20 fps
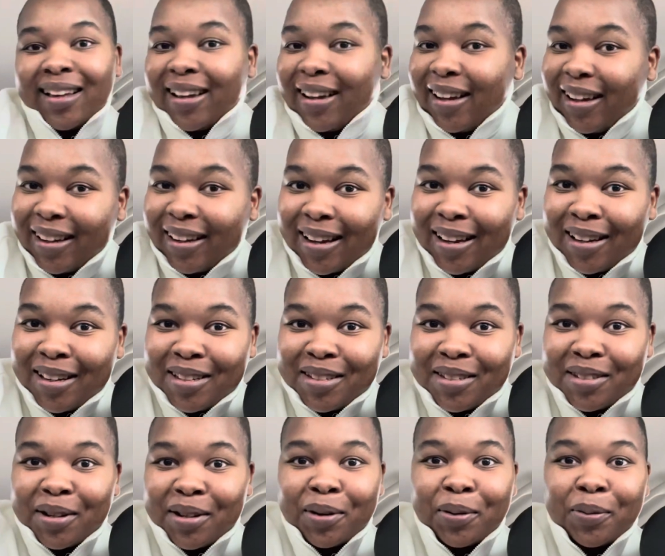Hey
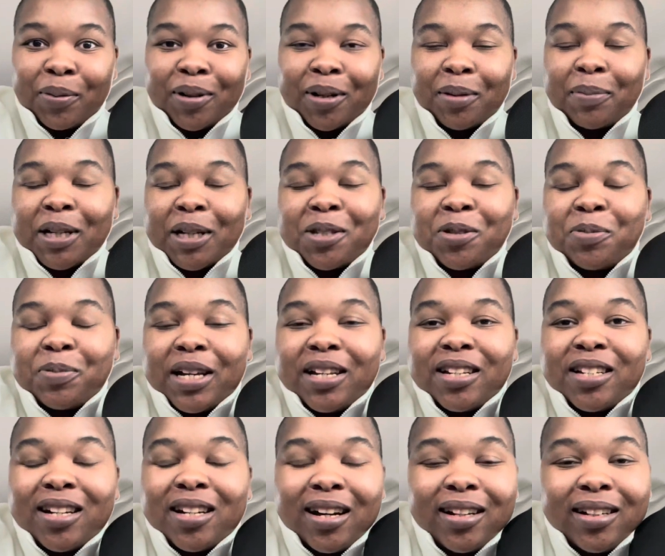guys, welcome back to my
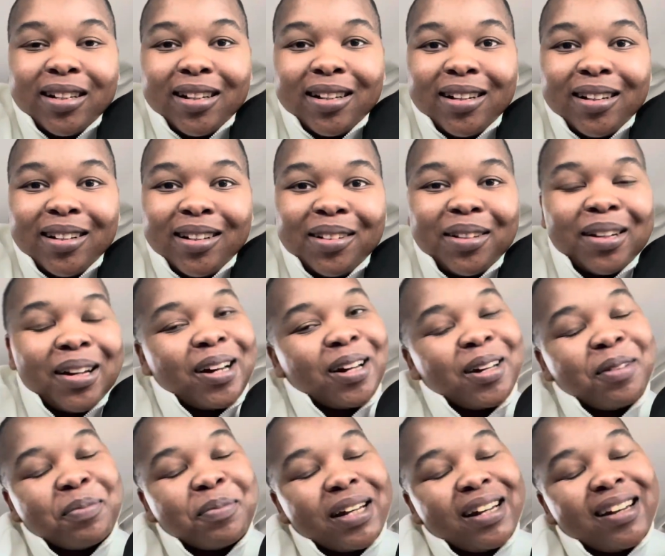channel. I
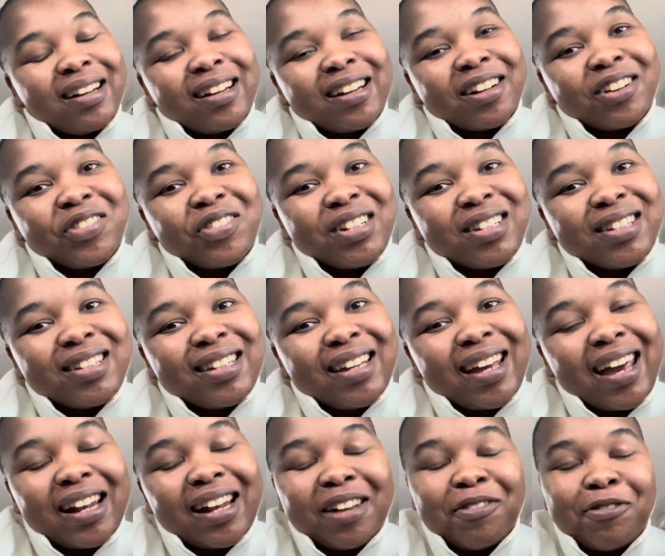am Valentine Chrissy,
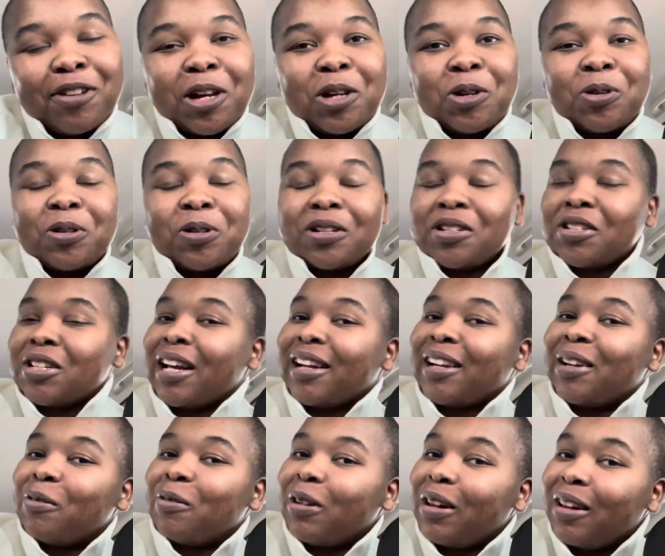and if you're new on this
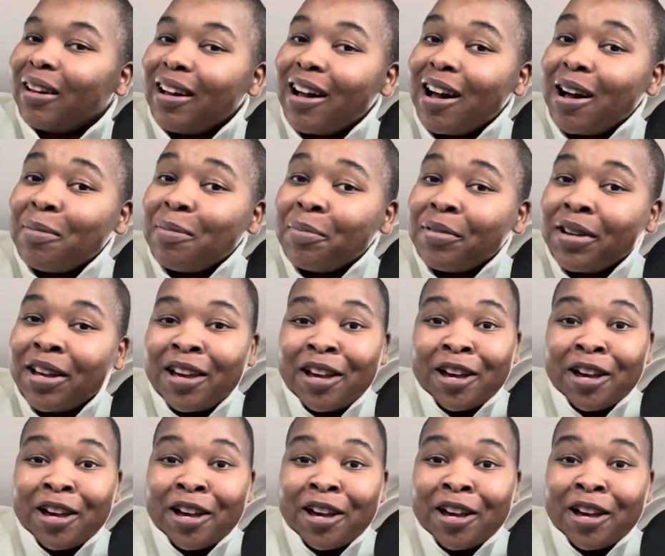channel, welcome.